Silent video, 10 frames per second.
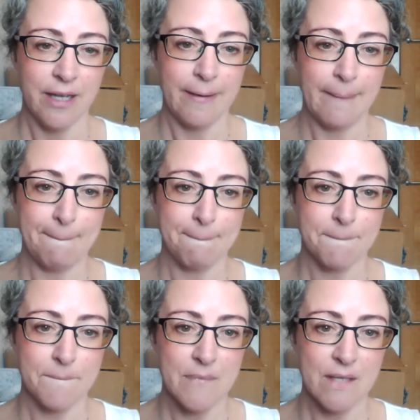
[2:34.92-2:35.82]

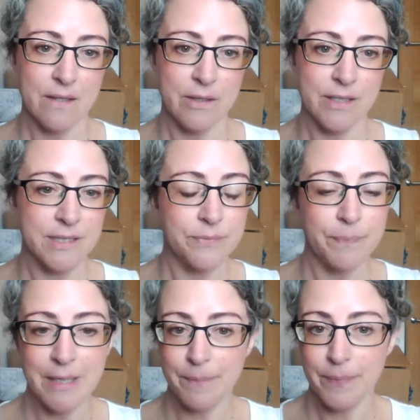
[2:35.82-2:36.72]
um, there's
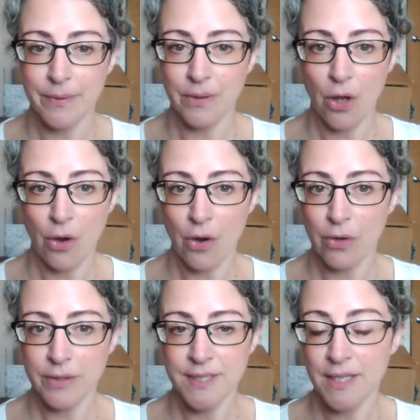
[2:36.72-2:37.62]
people
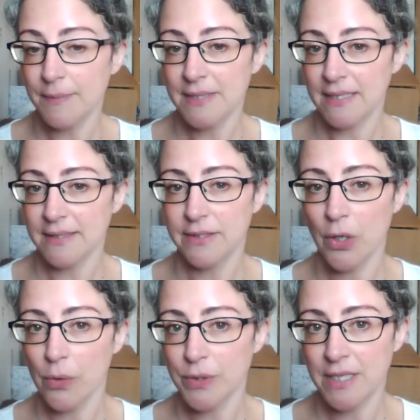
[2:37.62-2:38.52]
or circumstances
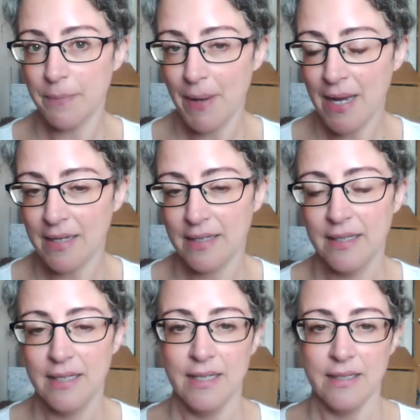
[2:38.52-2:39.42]
holding you back,
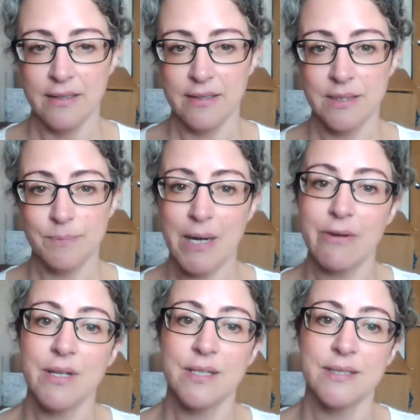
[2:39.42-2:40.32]
there's
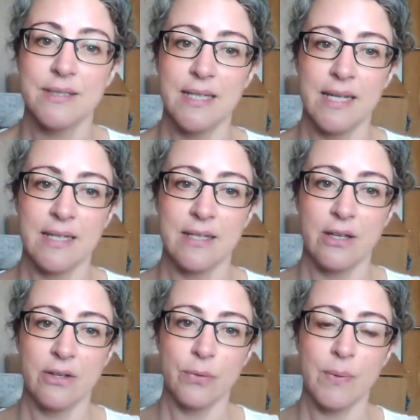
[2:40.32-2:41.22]
barriers
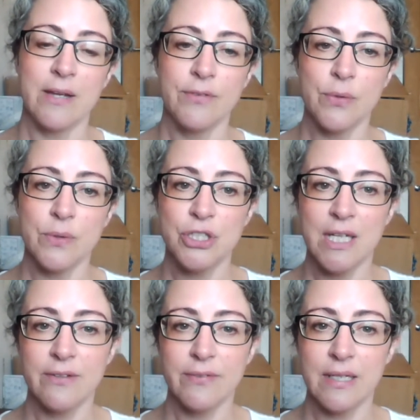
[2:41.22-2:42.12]
in the way of you
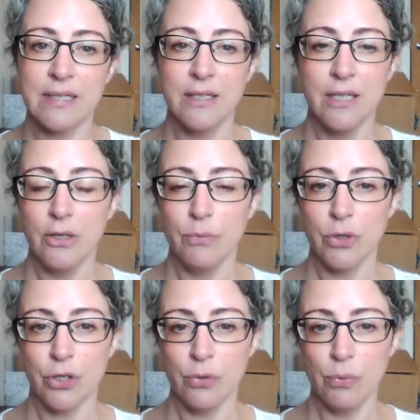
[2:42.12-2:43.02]
achieving
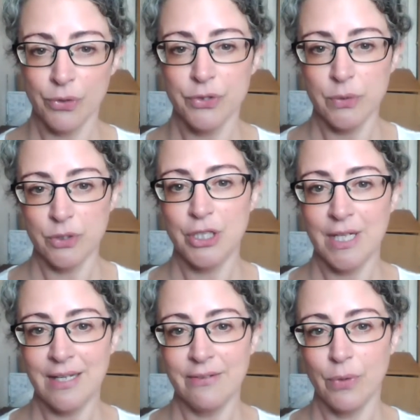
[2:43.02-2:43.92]
what you want to
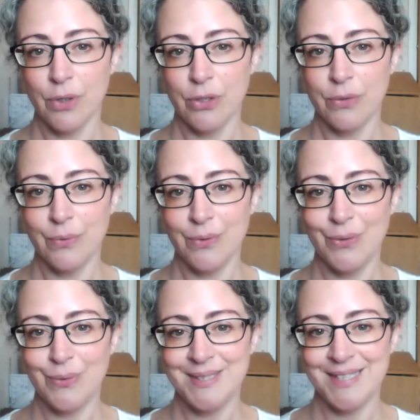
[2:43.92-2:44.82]
achieve, what you
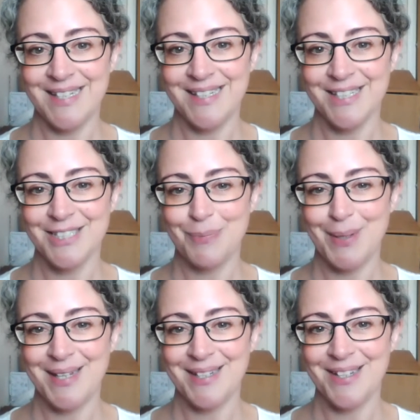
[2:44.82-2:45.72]
you see as
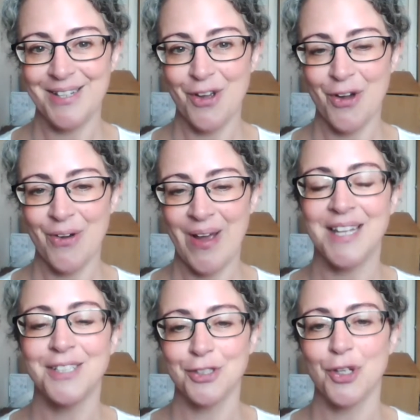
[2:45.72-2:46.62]
being your
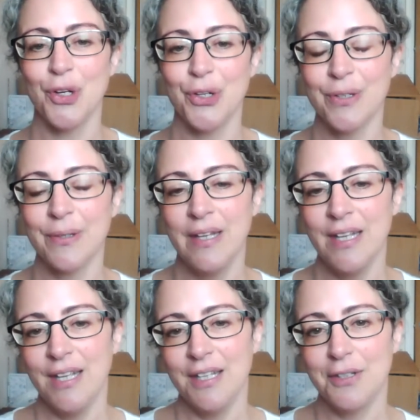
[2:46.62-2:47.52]
end goal,
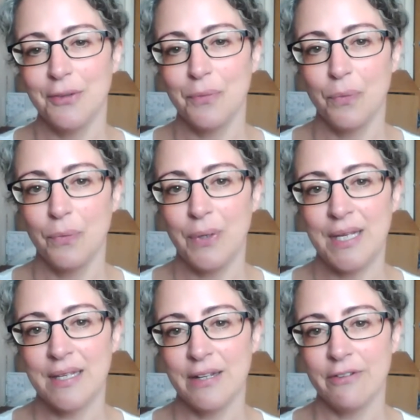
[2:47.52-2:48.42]
then
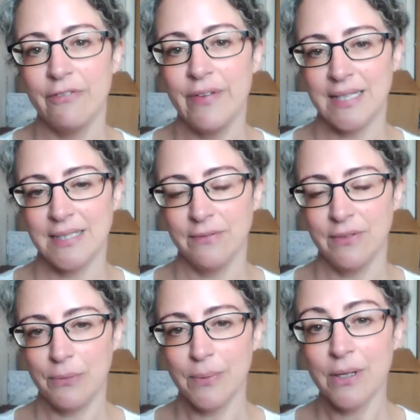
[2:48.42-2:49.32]
we can
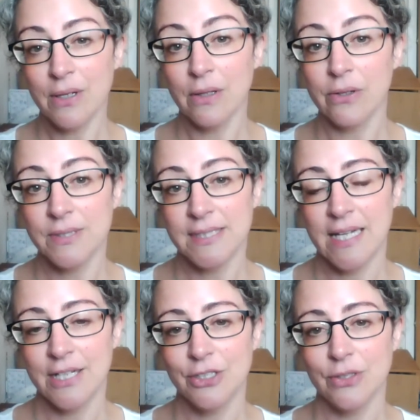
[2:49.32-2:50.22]
effectively work
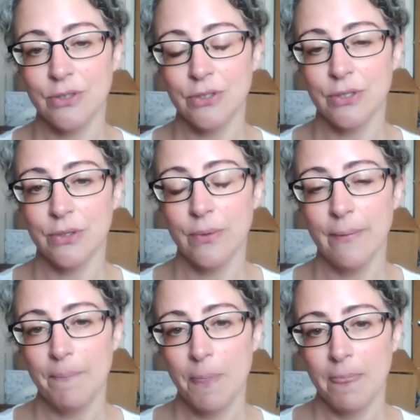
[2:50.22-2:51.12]
alongside you
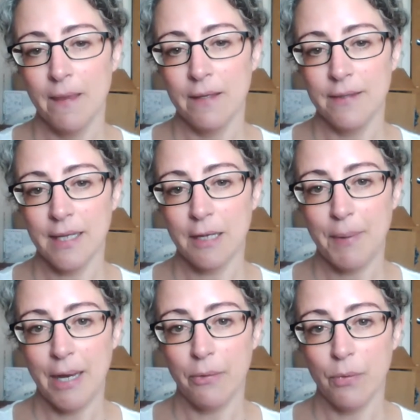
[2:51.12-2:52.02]
to think
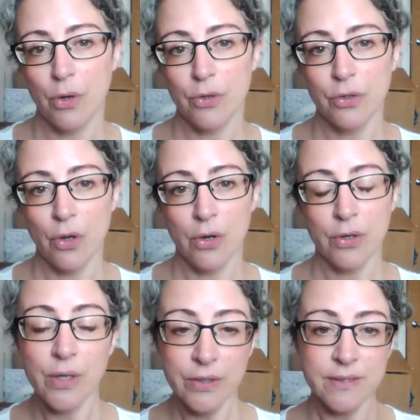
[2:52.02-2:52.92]
about what your
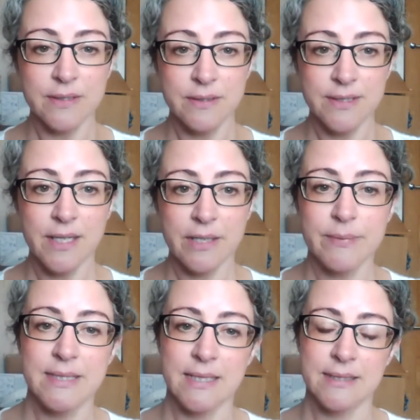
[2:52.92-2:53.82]
current
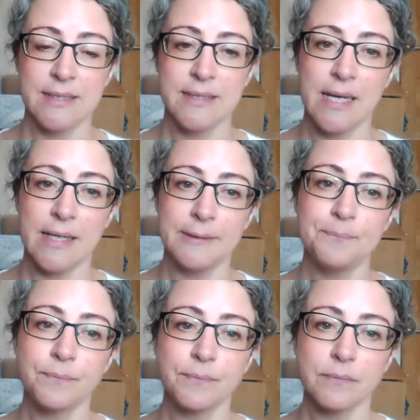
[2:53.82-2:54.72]
circumstances are
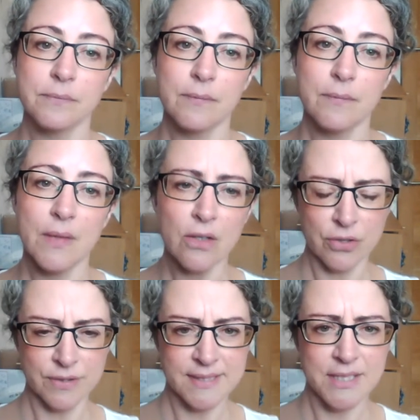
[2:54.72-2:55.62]

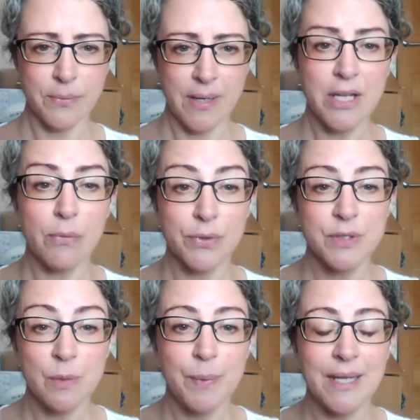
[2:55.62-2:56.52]
consider where you
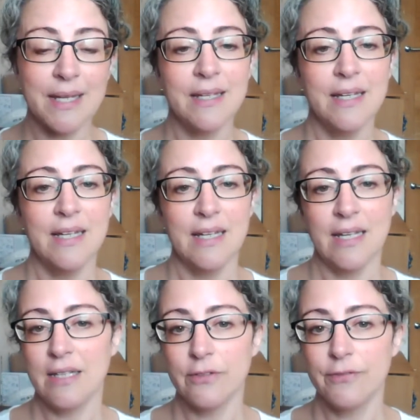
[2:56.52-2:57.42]
want to be
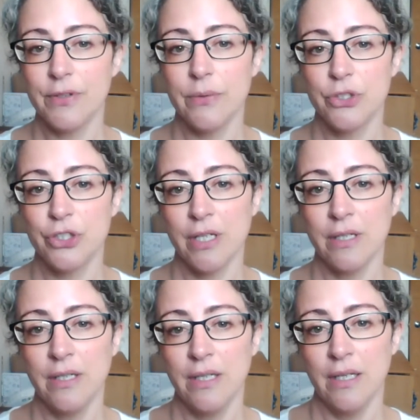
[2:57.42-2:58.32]
in the
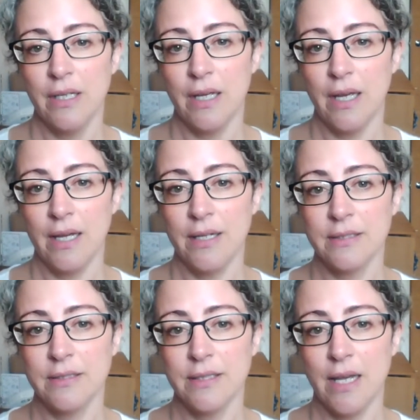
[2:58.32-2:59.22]
future
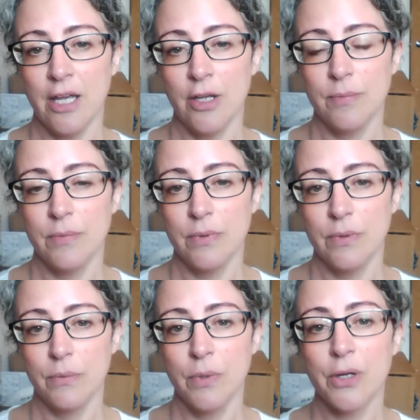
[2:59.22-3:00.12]
and um,
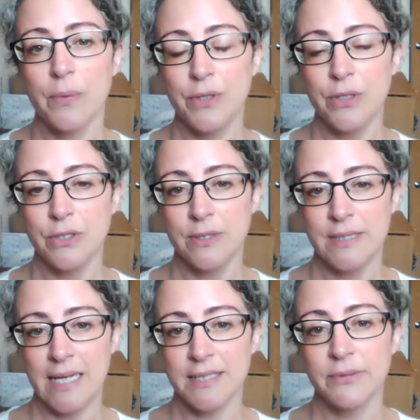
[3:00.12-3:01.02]
work with you to
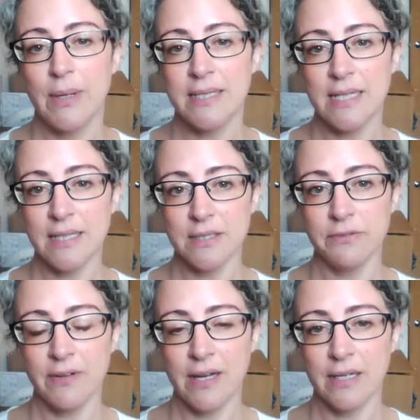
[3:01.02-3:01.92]
start to
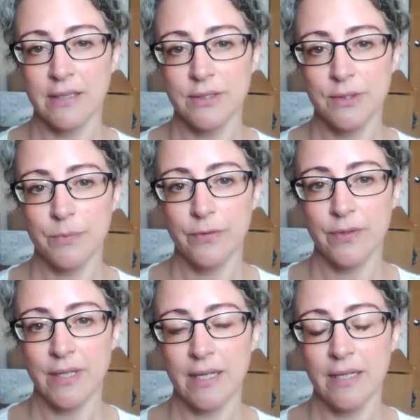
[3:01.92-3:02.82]
identify some
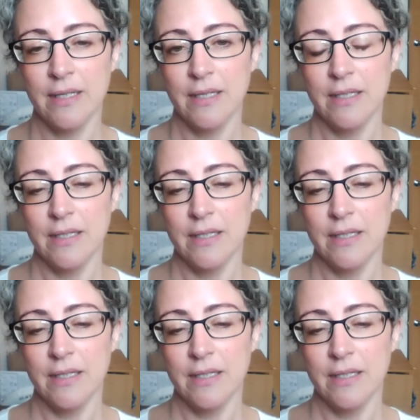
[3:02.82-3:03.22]
of the